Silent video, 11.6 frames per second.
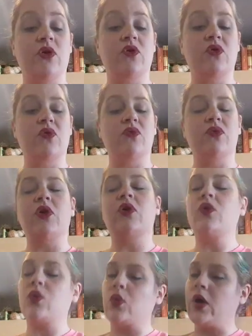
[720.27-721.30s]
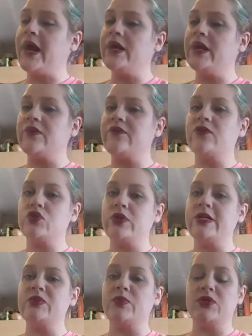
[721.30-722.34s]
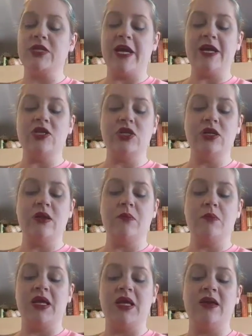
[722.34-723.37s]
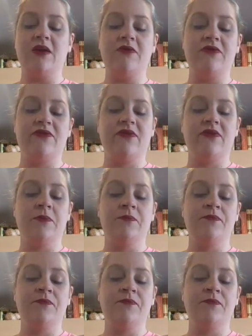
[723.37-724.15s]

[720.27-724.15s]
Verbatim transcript: they're they're great for transportation, but if